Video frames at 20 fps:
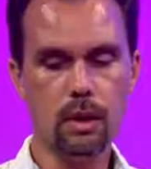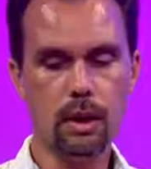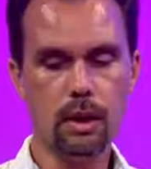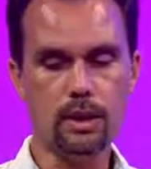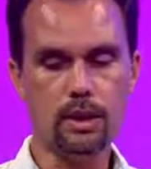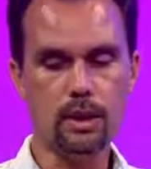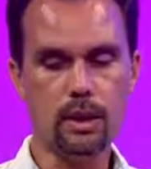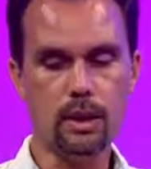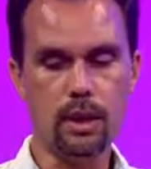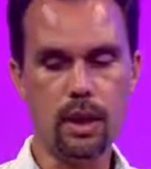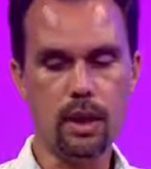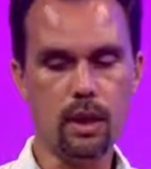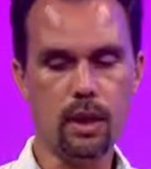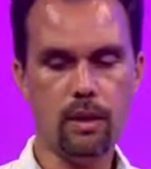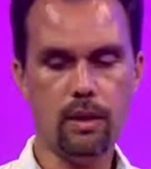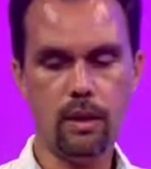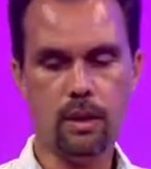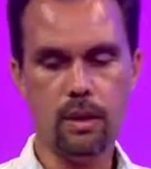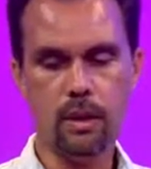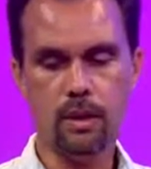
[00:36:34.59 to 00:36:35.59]
And so
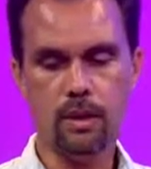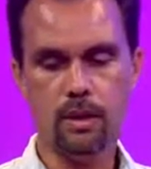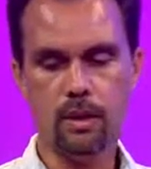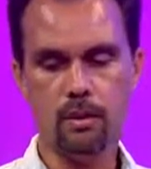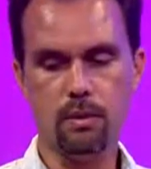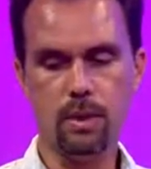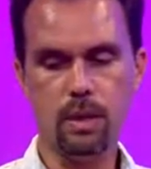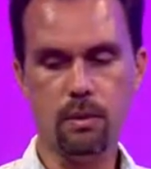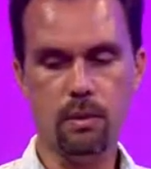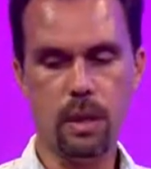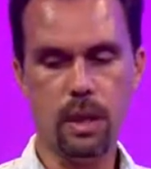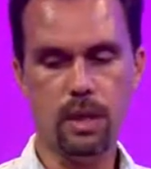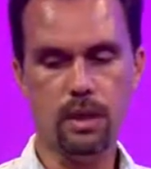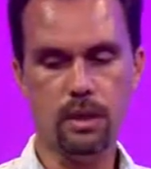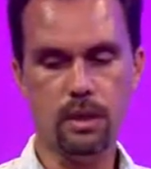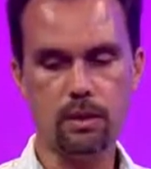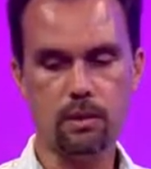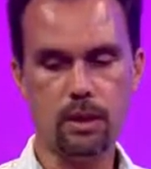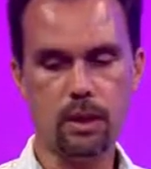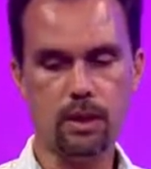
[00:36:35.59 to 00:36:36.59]
I think that's 3
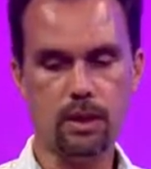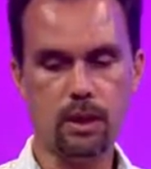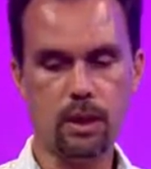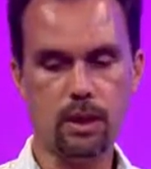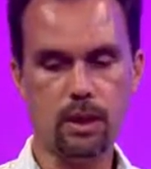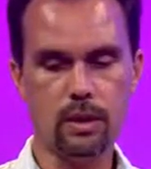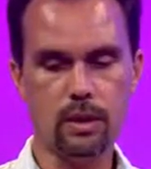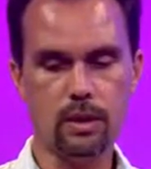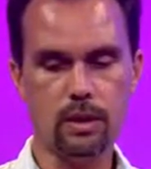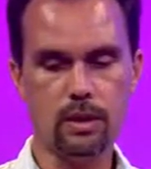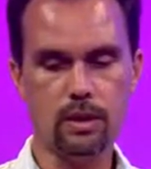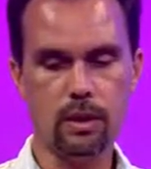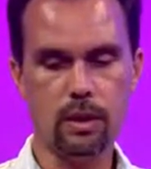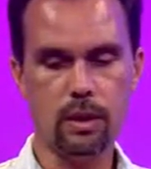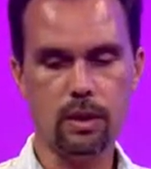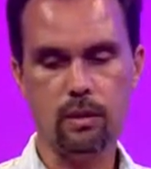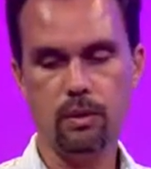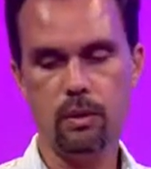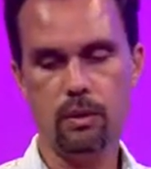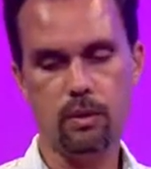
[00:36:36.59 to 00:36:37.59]
ways in which it's
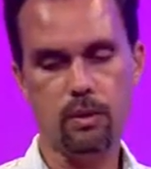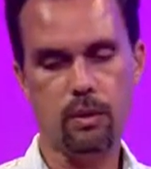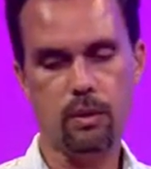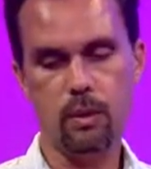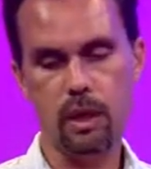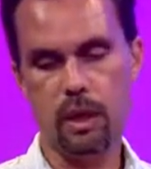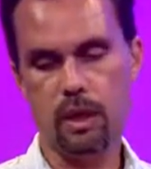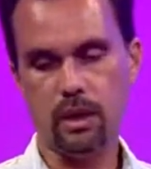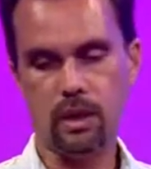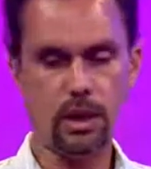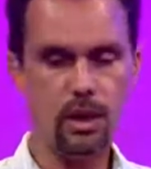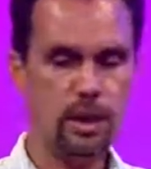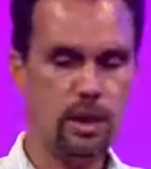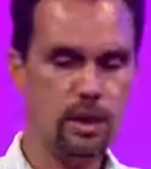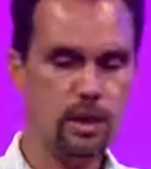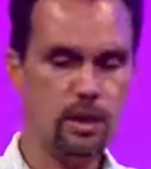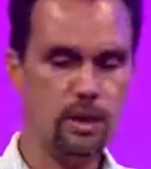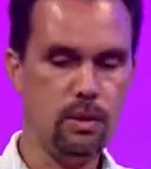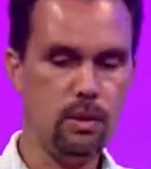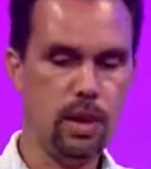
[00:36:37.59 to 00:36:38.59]
directly
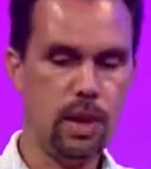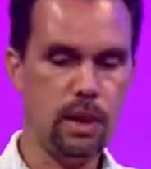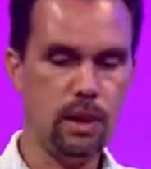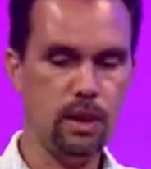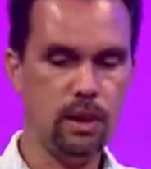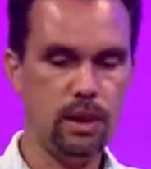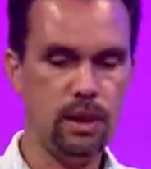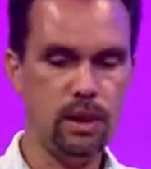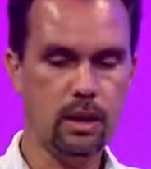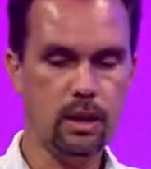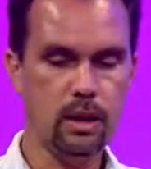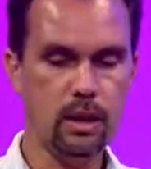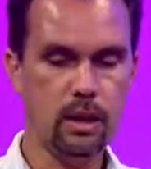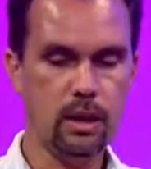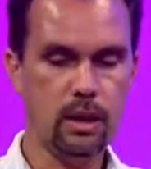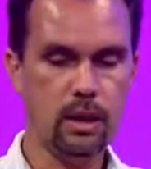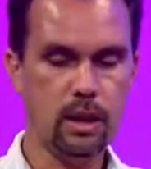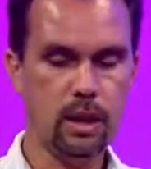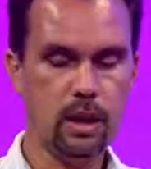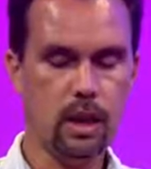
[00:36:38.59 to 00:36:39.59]
and indirectly
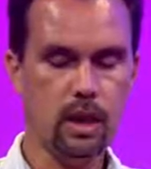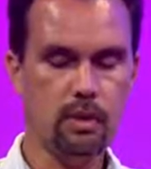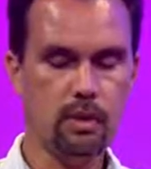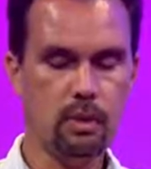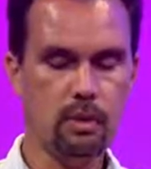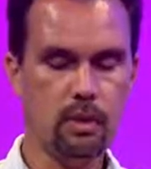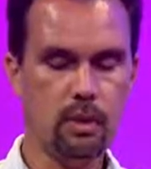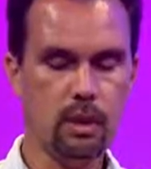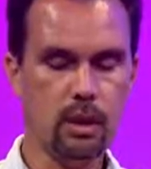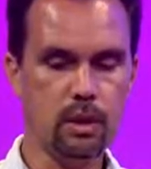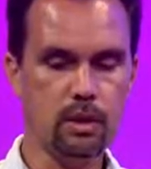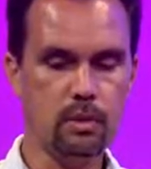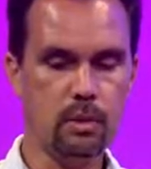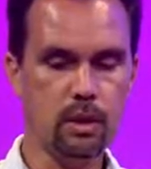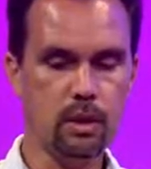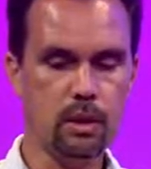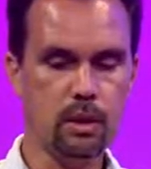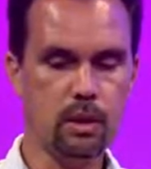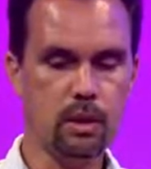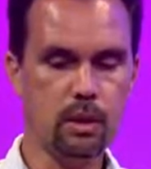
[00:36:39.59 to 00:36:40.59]
kind of
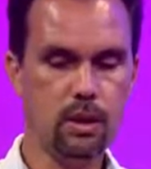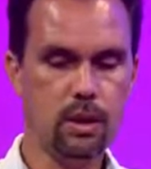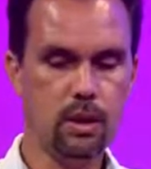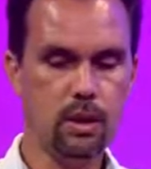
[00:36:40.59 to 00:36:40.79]
applicable.